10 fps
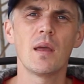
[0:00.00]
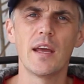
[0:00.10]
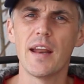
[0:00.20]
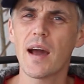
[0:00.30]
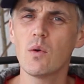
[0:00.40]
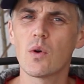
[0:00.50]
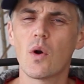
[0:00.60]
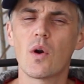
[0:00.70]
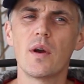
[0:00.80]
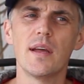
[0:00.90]
In
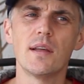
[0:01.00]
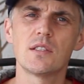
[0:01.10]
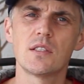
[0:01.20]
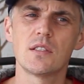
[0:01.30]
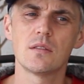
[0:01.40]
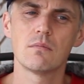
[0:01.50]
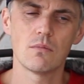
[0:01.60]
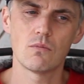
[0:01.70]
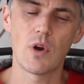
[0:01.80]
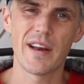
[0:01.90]
Ecuador, it's
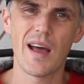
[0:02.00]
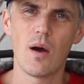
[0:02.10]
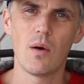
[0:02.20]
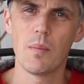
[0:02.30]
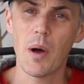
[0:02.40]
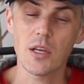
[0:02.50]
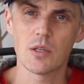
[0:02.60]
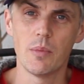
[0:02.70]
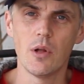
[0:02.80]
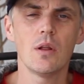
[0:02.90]
right now
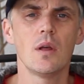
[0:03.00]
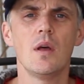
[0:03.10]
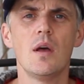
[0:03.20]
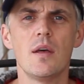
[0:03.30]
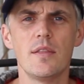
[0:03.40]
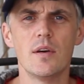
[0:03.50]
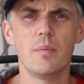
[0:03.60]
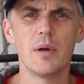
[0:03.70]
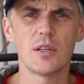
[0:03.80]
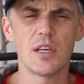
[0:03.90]
impossible. The
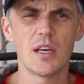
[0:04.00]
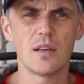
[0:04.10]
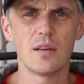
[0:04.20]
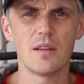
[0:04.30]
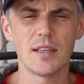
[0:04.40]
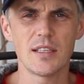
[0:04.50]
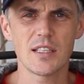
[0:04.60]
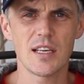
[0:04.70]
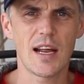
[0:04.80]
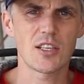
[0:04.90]
building that does it